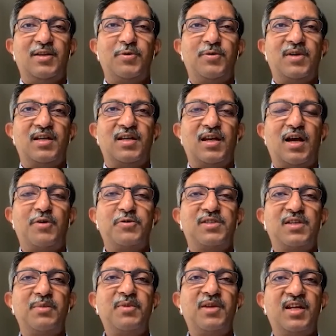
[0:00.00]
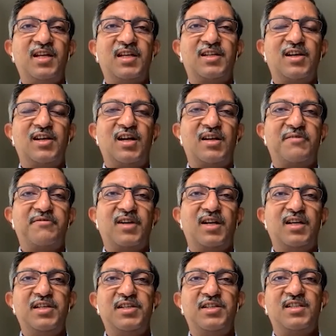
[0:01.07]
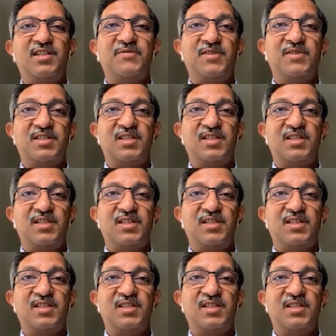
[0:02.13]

You can now simulate a lot of conditions which